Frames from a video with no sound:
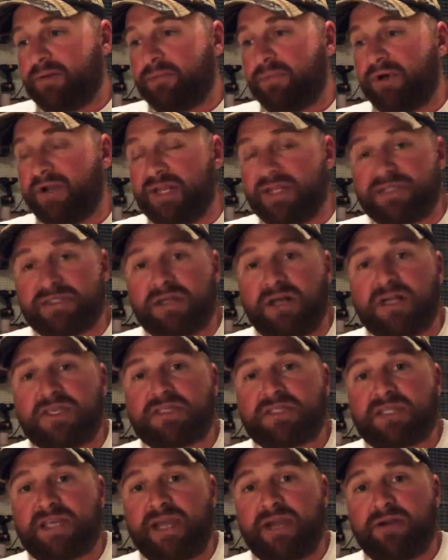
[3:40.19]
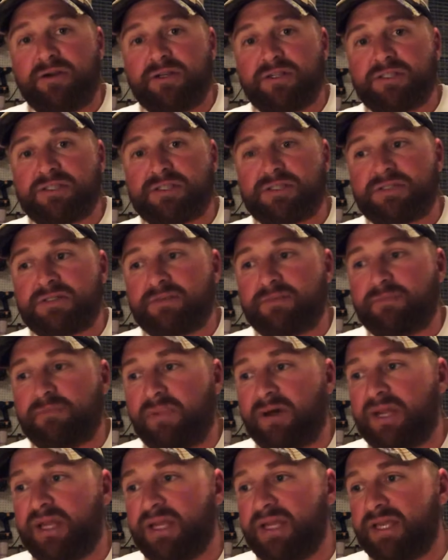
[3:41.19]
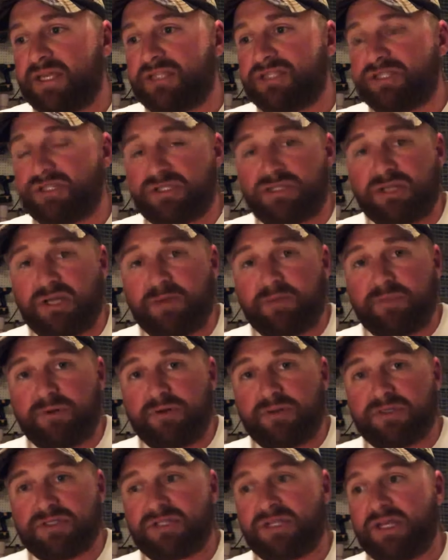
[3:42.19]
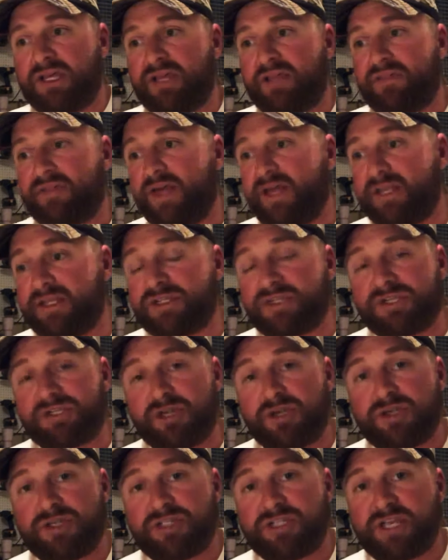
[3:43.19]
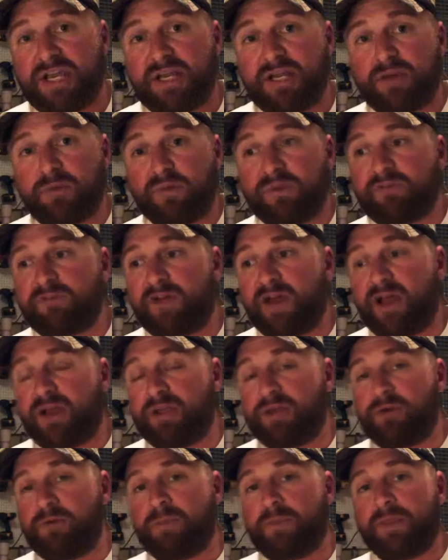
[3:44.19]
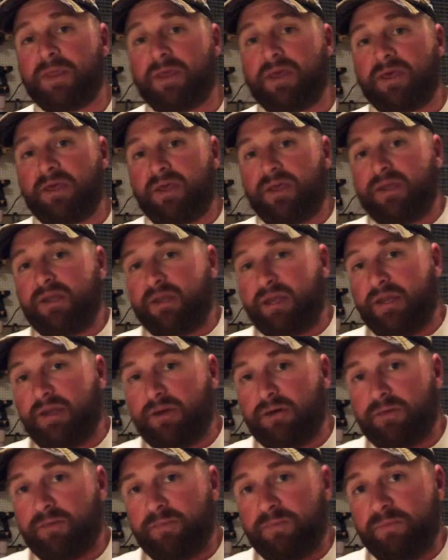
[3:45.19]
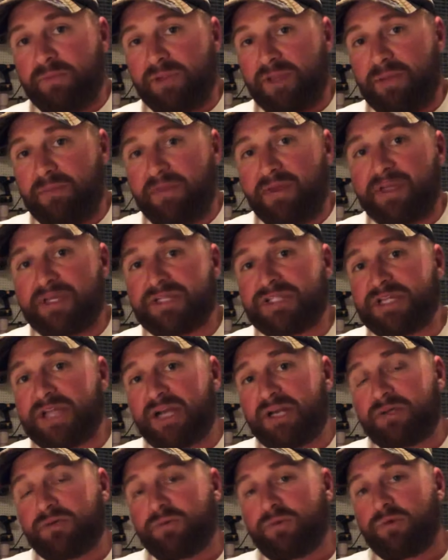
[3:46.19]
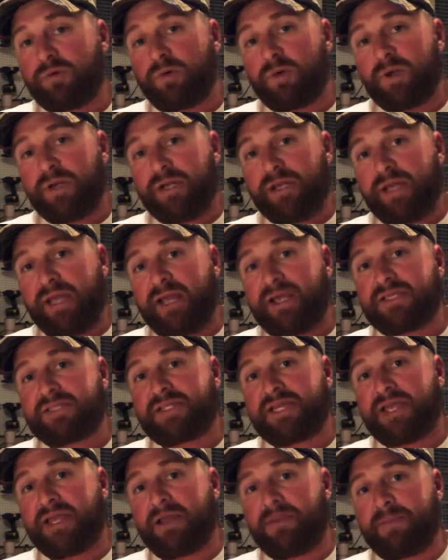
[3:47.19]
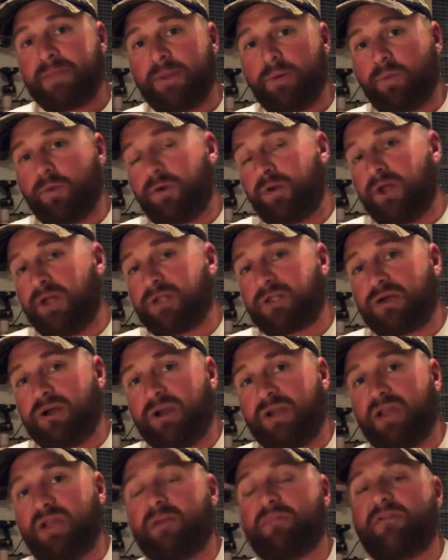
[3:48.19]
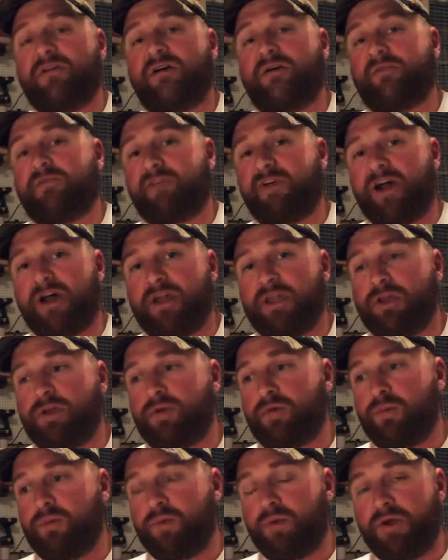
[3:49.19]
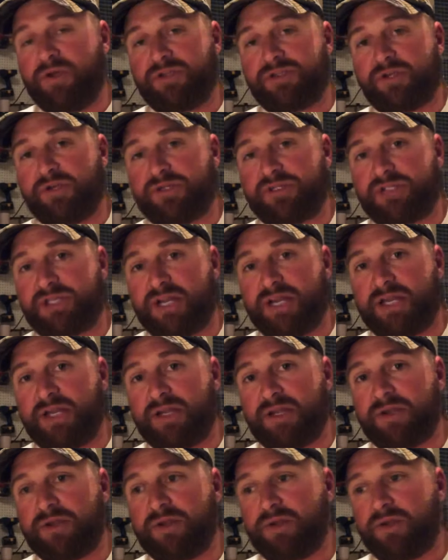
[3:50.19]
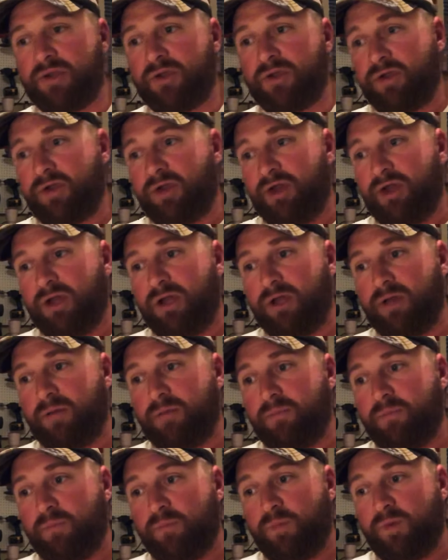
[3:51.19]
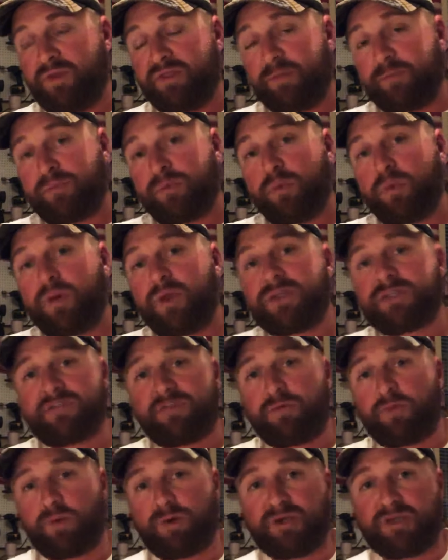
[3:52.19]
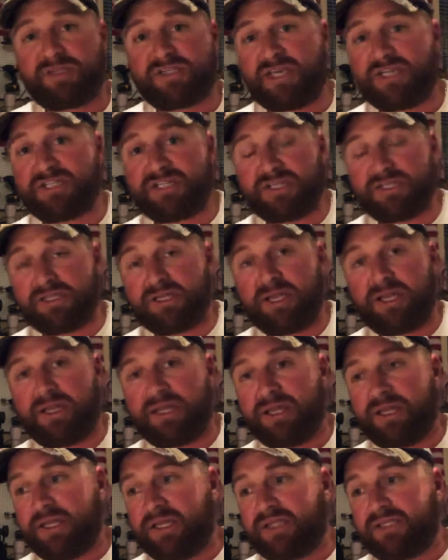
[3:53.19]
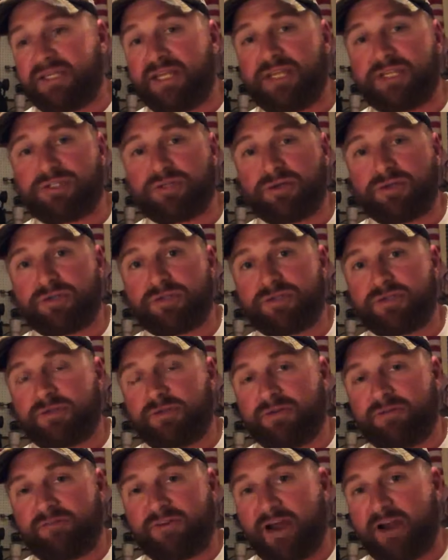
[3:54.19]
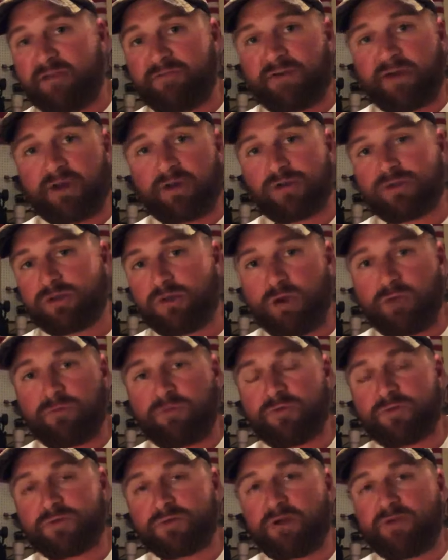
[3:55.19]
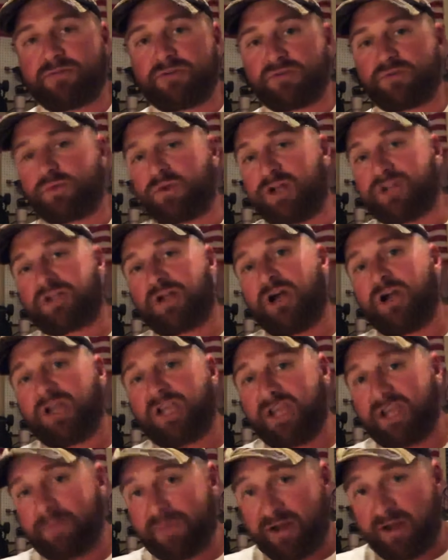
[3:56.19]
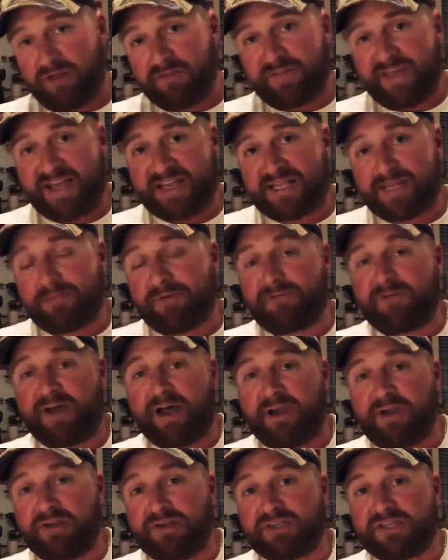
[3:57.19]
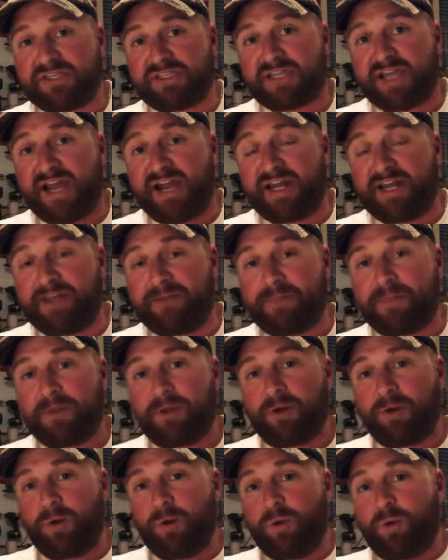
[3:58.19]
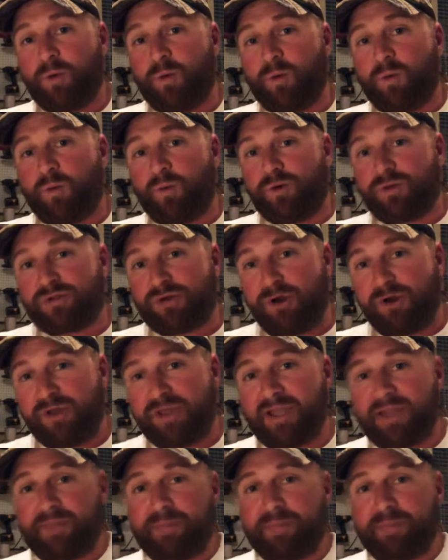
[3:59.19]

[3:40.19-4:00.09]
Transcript: Money is not scarce, money is just numbers that is associated with value. Now, let me inject real quick and say that we're not talking about value associated um, with employees of organizations like teachers, firefighters, law enforcement officers. We're not talking about that type of value to society. We're talking